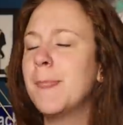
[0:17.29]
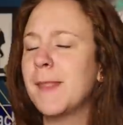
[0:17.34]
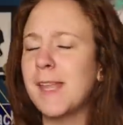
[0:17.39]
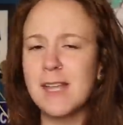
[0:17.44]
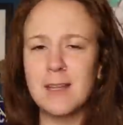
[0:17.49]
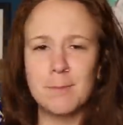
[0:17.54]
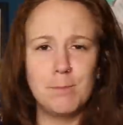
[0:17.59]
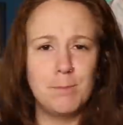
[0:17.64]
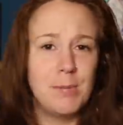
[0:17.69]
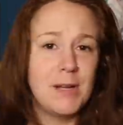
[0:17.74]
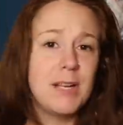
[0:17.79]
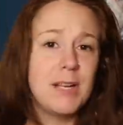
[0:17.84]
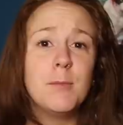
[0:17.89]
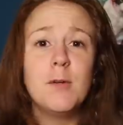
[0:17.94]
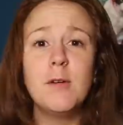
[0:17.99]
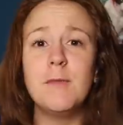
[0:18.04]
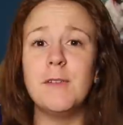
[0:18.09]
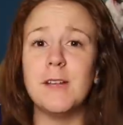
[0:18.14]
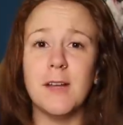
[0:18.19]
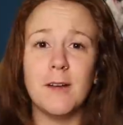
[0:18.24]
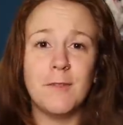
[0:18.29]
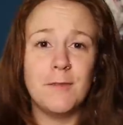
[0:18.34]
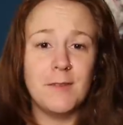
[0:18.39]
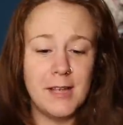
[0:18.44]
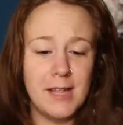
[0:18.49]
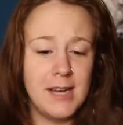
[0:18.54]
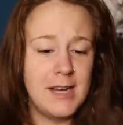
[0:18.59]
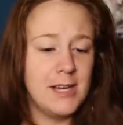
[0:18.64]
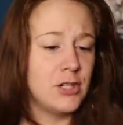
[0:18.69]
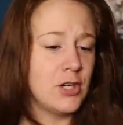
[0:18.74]
can a movie of
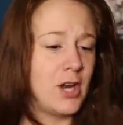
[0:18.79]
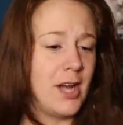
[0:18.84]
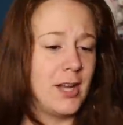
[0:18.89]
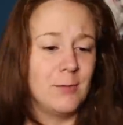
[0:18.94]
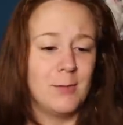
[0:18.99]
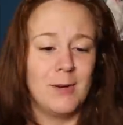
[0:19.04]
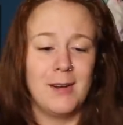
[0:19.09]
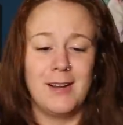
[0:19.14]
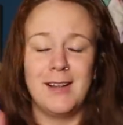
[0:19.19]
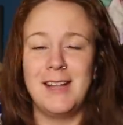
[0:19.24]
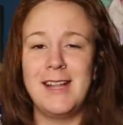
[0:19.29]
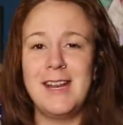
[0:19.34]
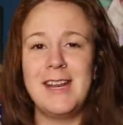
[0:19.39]
any genre,